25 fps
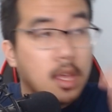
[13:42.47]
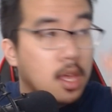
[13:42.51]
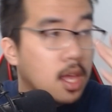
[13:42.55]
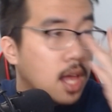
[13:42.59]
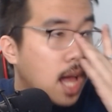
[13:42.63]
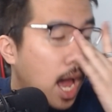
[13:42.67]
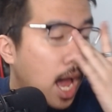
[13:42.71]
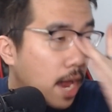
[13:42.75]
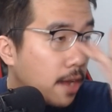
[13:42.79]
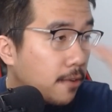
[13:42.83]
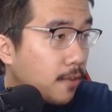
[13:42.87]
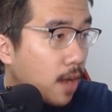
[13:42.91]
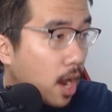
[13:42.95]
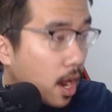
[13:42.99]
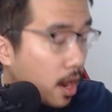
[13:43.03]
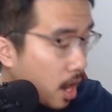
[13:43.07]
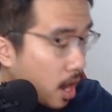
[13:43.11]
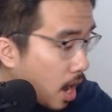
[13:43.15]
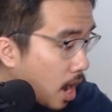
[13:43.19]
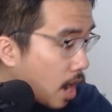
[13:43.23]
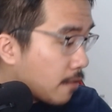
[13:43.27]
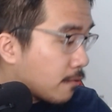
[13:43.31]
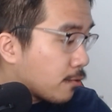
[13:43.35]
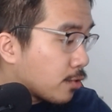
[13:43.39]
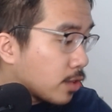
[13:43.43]

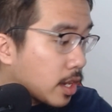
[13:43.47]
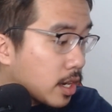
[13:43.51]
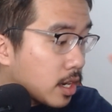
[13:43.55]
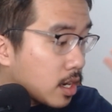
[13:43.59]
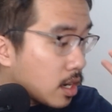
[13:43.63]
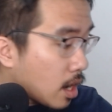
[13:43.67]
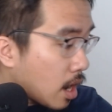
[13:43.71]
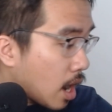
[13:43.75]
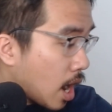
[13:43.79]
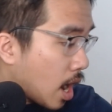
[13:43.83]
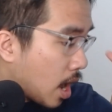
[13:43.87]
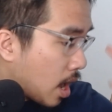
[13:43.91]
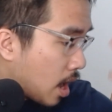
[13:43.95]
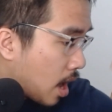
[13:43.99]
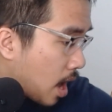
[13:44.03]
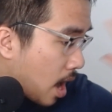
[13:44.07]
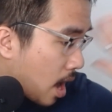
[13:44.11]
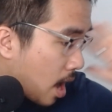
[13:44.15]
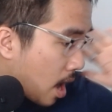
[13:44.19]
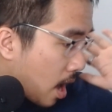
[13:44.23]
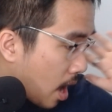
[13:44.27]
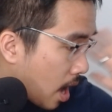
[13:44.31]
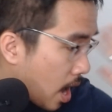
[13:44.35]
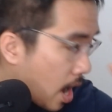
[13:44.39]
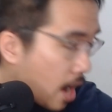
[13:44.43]
I for
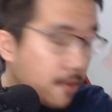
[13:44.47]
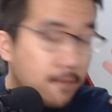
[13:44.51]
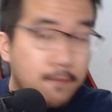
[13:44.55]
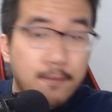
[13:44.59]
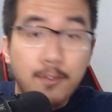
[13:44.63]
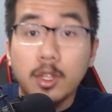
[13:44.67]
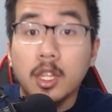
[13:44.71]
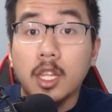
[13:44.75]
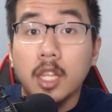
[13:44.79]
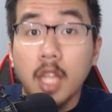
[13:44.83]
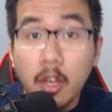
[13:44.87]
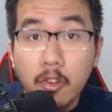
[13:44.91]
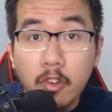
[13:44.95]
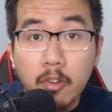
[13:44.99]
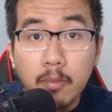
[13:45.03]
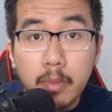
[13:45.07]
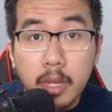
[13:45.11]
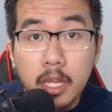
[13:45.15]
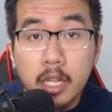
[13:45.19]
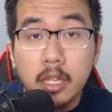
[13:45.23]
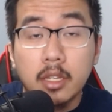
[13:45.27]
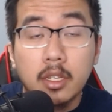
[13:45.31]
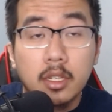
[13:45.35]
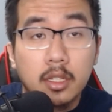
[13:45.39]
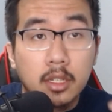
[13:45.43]
the love of
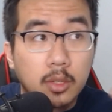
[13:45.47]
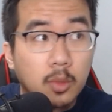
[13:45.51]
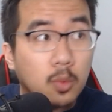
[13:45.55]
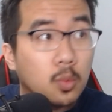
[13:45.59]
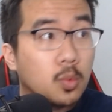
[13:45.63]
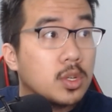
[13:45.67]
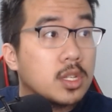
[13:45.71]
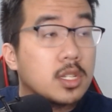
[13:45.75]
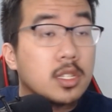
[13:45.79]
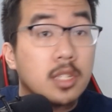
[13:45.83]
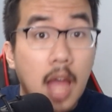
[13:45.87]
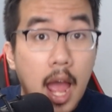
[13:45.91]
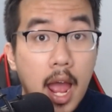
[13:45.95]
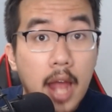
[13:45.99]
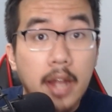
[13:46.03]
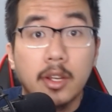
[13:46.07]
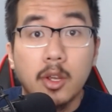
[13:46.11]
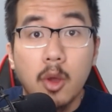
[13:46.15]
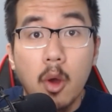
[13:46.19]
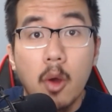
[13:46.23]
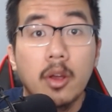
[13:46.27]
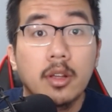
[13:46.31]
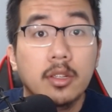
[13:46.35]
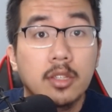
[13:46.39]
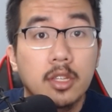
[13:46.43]
me was not
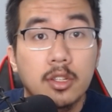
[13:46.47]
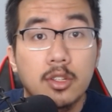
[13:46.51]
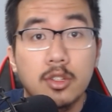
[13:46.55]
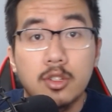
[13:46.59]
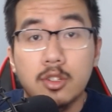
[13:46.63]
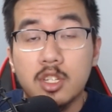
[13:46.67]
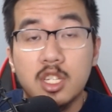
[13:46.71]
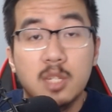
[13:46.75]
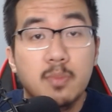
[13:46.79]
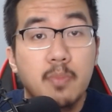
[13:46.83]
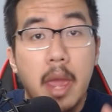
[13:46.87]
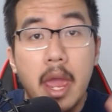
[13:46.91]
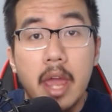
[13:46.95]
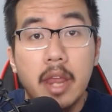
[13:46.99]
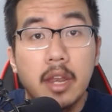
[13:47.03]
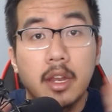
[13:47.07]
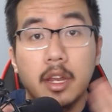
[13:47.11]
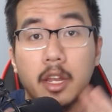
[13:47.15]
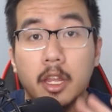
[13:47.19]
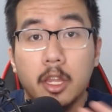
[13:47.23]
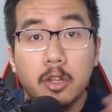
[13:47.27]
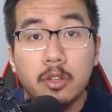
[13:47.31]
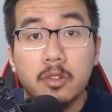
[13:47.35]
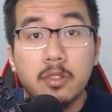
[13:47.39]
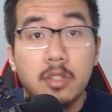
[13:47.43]
going to spend
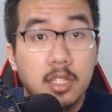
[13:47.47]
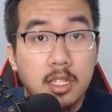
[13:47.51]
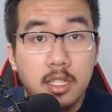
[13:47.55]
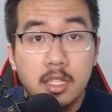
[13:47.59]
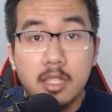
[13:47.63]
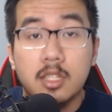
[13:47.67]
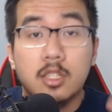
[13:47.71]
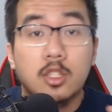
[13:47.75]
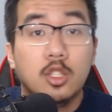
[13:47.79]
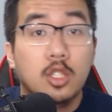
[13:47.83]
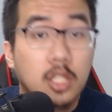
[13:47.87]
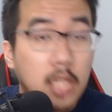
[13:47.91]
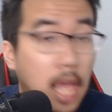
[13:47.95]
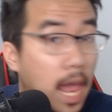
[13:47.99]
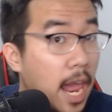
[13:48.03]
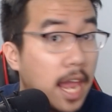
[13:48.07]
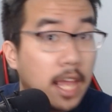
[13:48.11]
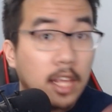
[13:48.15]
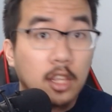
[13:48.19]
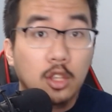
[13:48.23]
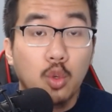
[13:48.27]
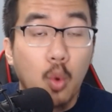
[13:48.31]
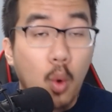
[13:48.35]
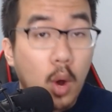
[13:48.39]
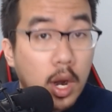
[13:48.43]
another
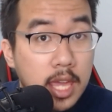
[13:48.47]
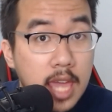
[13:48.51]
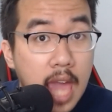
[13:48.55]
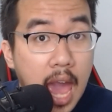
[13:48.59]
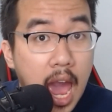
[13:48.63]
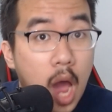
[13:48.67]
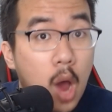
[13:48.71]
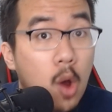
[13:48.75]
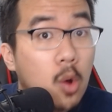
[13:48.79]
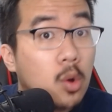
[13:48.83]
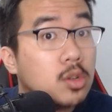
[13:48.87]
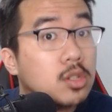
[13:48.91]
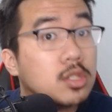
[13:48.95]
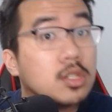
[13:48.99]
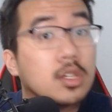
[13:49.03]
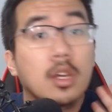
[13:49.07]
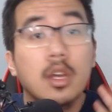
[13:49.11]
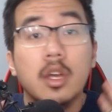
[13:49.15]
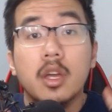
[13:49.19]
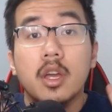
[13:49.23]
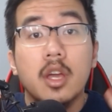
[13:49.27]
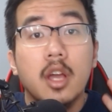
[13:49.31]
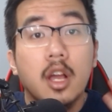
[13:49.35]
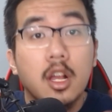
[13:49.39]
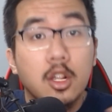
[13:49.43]
10, 20 hours
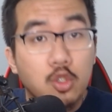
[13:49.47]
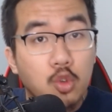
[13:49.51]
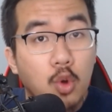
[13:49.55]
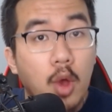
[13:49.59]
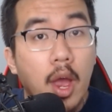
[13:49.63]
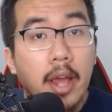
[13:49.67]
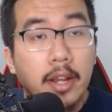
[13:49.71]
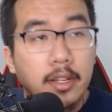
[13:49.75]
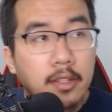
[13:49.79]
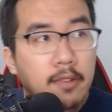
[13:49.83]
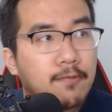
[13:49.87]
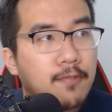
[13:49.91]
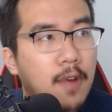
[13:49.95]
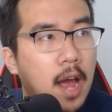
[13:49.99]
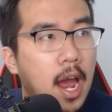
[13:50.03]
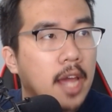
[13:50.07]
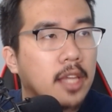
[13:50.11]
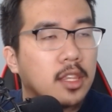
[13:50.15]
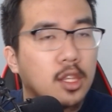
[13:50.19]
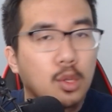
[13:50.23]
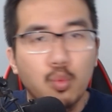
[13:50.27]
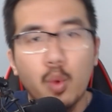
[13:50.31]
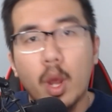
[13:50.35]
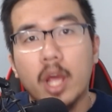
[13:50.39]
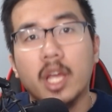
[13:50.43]
trying to find
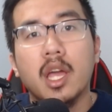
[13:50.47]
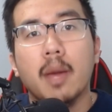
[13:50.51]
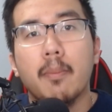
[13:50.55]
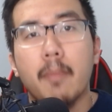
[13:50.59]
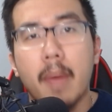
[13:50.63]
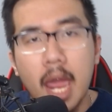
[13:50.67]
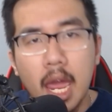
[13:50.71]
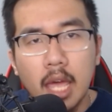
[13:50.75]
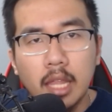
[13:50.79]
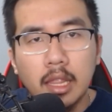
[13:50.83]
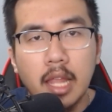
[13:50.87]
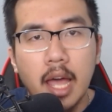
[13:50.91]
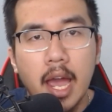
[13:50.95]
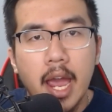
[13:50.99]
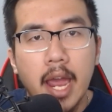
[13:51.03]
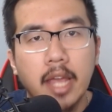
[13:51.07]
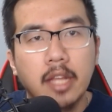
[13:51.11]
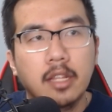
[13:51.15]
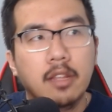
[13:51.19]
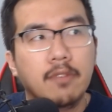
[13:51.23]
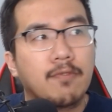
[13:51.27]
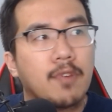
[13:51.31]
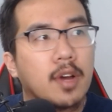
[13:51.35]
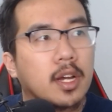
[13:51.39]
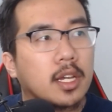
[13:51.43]
the right command line to
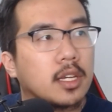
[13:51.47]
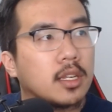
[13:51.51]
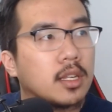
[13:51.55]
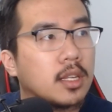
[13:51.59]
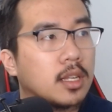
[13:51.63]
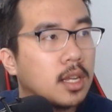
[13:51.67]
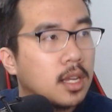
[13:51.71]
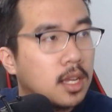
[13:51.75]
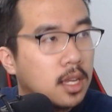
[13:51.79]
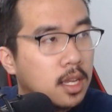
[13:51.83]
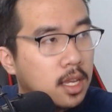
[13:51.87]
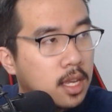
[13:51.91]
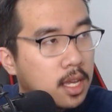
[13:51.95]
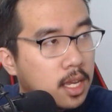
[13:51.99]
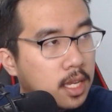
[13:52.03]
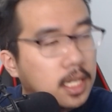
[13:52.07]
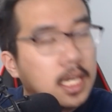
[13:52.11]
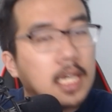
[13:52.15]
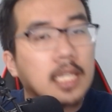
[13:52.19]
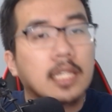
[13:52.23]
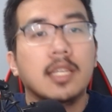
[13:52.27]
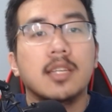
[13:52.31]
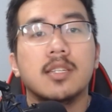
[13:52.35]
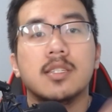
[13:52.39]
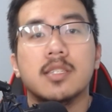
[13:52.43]
fucking
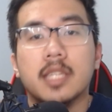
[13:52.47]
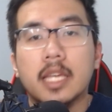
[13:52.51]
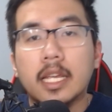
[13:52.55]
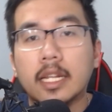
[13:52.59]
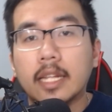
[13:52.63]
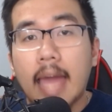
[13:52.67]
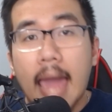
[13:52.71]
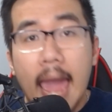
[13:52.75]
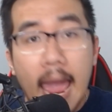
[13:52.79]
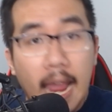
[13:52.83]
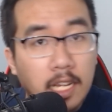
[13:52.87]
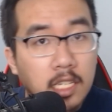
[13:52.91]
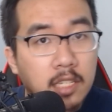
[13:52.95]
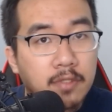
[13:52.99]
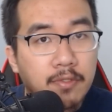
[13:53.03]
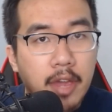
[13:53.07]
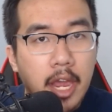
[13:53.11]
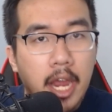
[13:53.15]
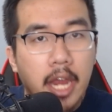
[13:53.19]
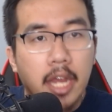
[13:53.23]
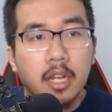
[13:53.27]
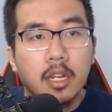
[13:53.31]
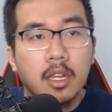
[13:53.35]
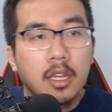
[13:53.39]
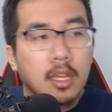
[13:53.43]
get this thing to
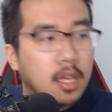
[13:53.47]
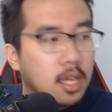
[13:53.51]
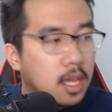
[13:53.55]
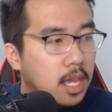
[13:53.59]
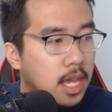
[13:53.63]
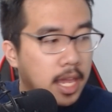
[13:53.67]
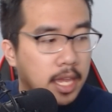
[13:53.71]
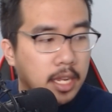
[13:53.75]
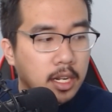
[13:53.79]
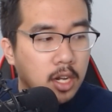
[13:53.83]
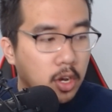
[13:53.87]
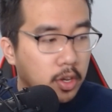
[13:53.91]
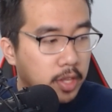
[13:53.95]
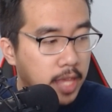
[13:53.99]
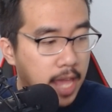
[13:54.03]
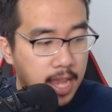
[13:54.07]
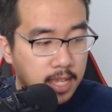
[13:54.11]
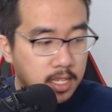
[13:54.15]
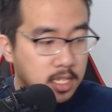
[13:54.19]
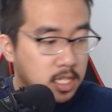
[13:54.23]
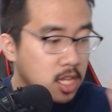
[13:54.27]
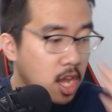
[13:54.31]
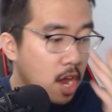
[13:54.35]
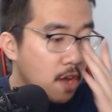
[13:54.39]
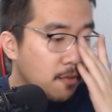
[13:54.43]
activate and all that
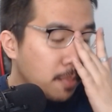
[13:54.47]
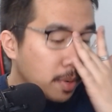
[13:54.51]
stuff.